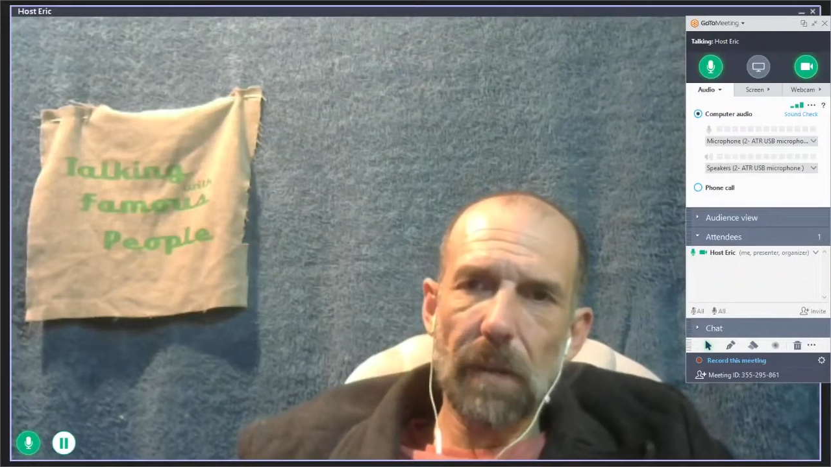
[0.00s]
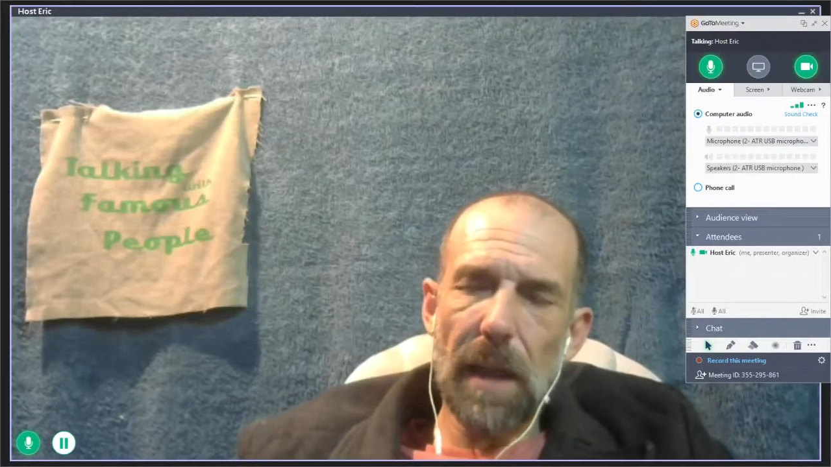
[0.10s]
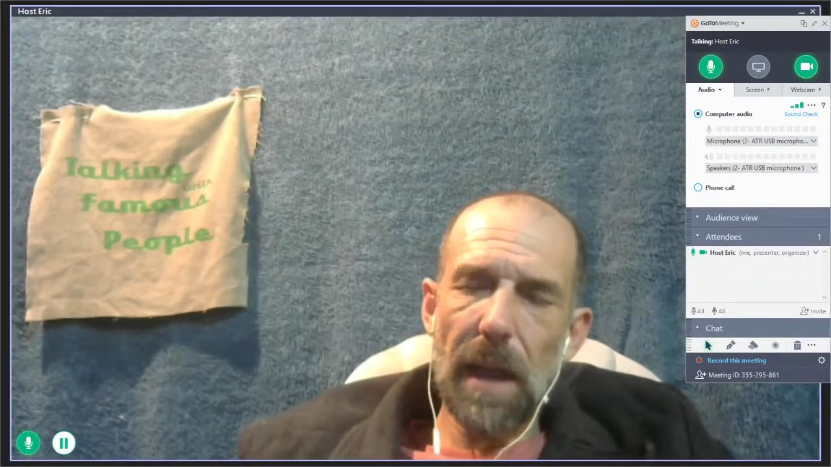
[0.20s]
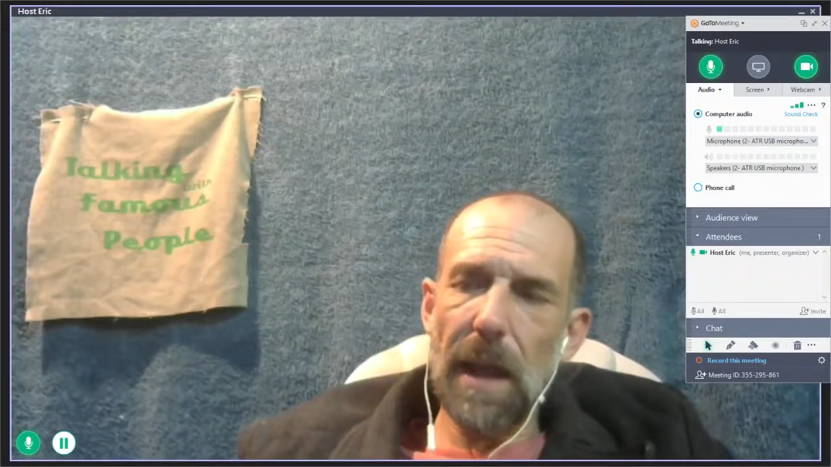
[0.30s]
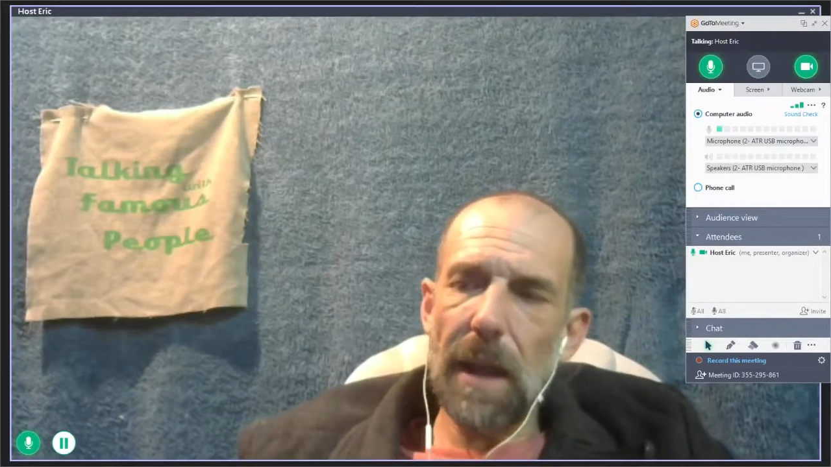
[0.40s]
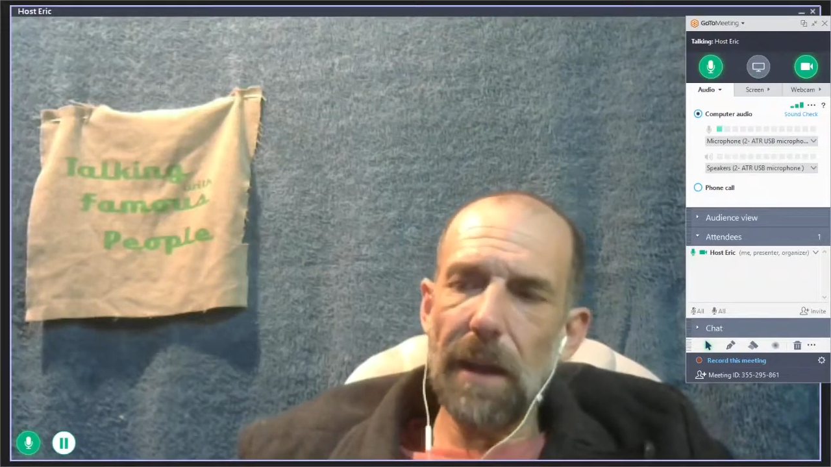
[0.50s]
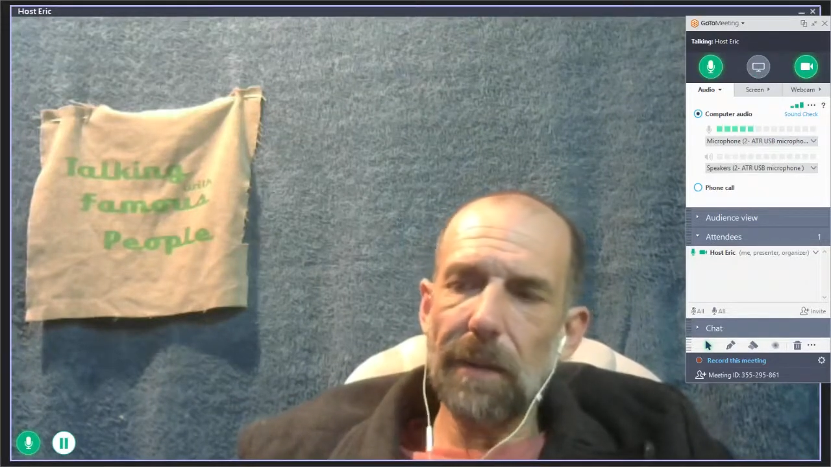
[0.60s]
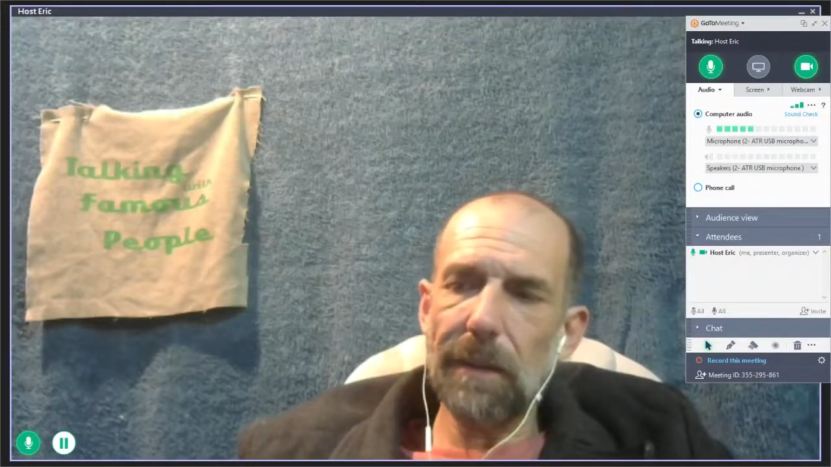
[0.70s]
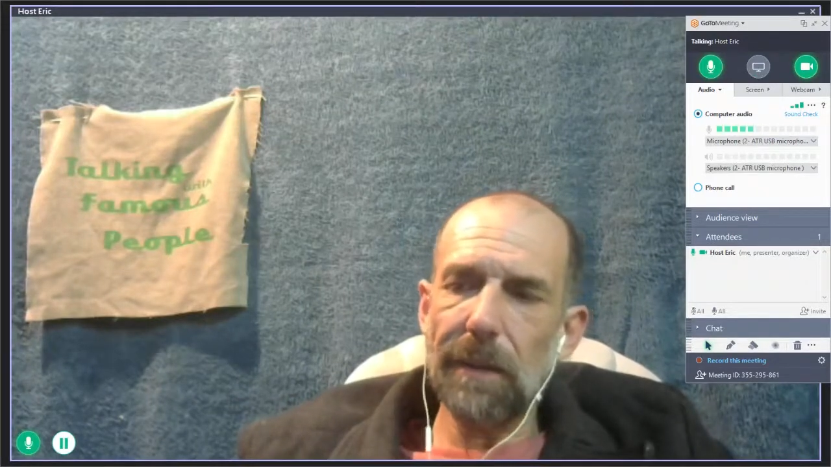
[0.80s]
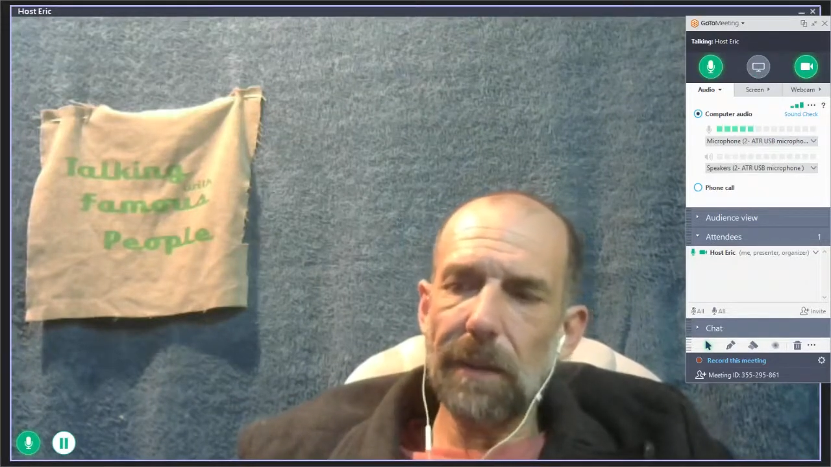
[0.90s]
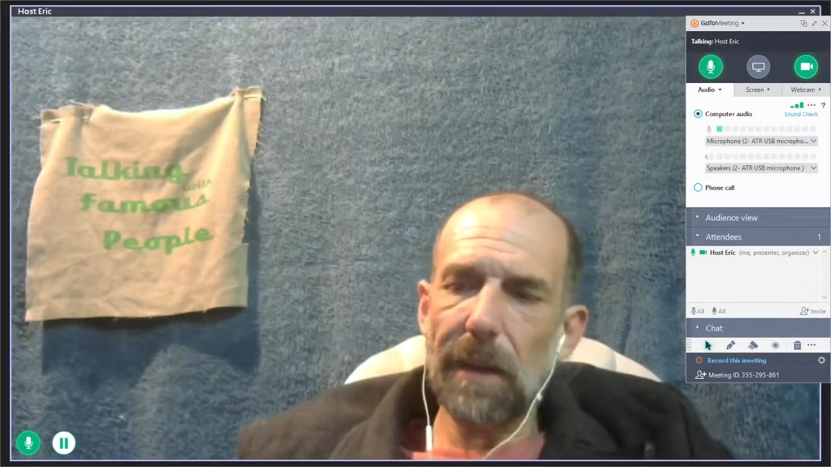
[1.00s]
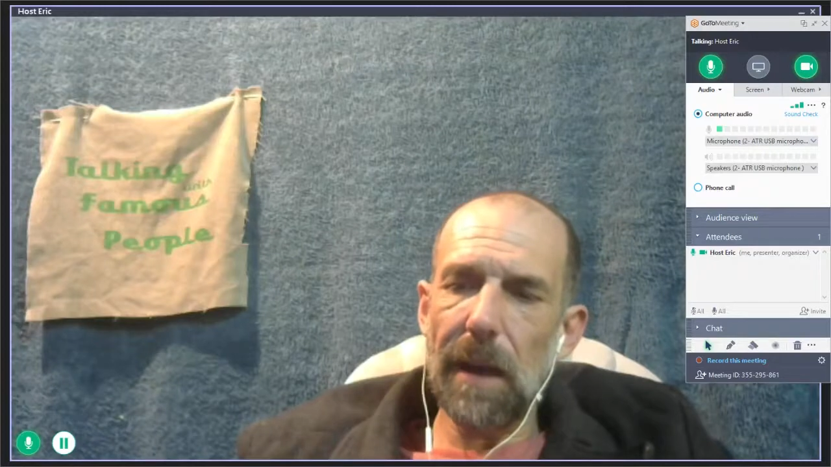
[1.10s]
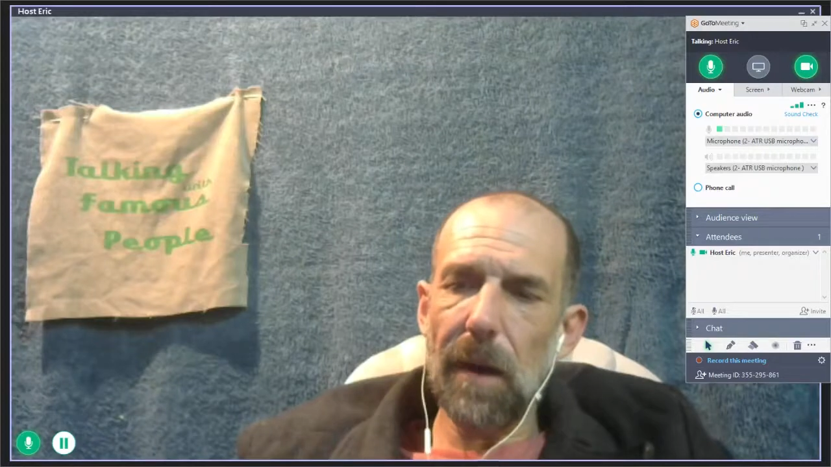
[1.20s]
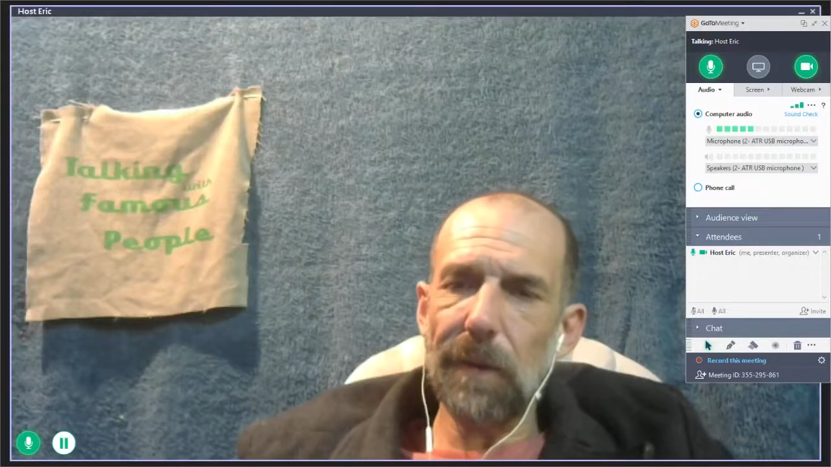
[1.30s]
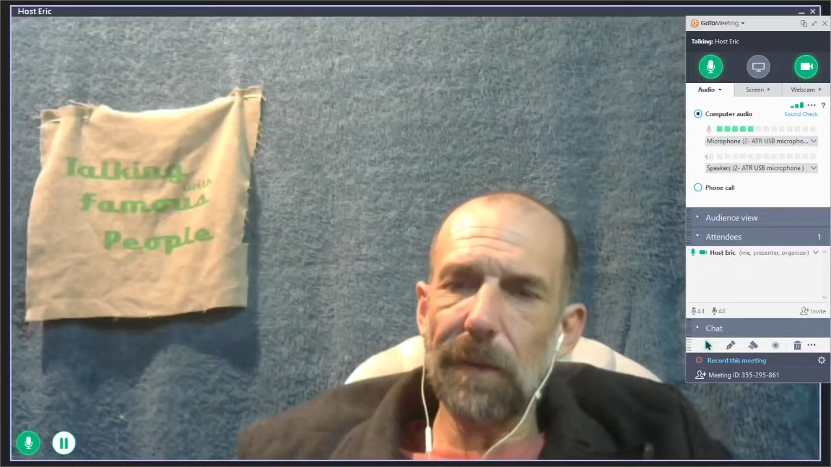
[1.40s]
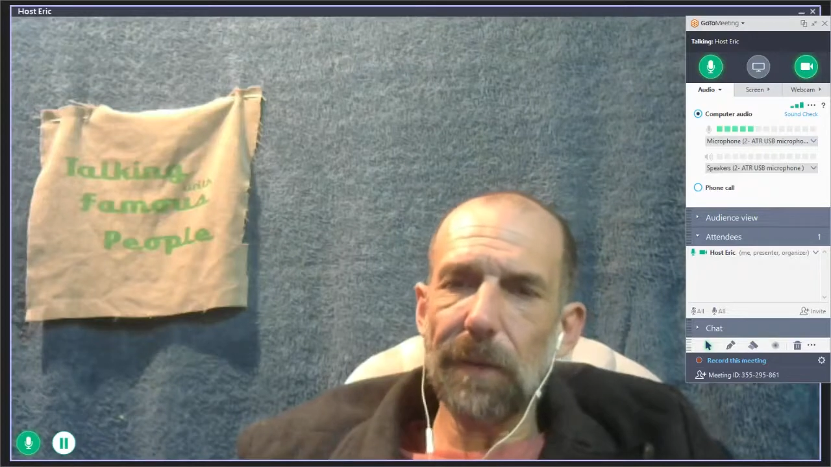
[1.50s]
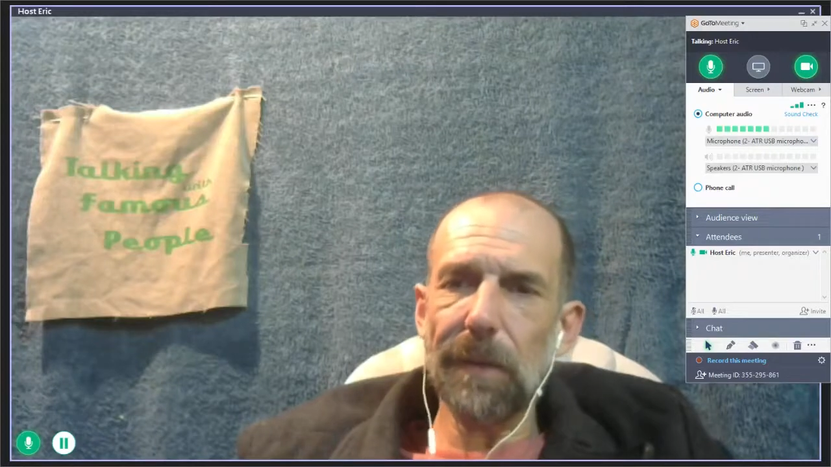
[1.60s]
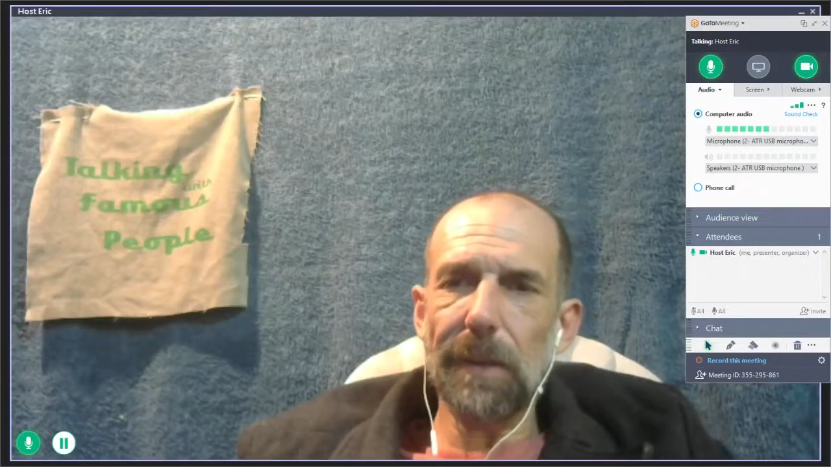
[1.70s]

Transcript: And how difficult